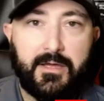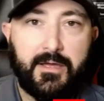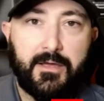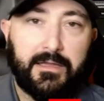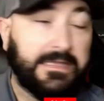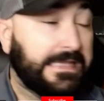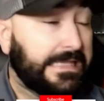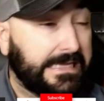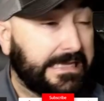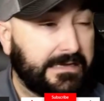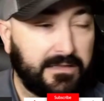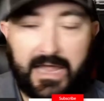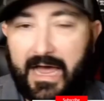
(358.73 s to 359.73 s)

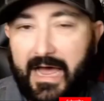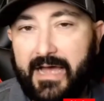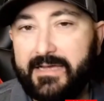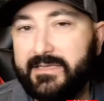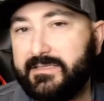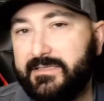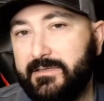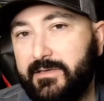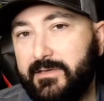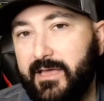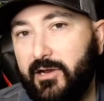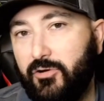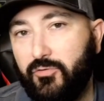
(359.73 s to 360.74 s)
legalize
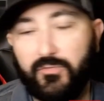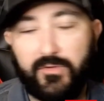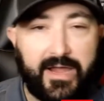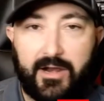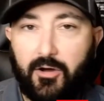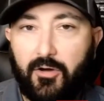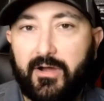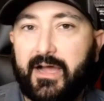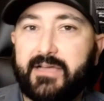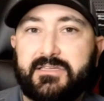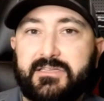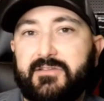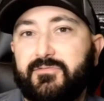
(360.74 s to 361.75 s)
and create all
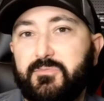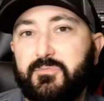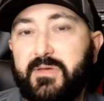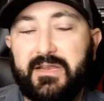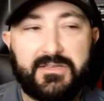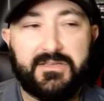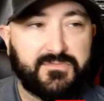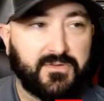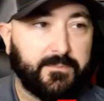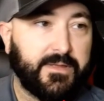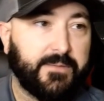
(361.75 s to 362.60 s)
kinds of different meanings from them.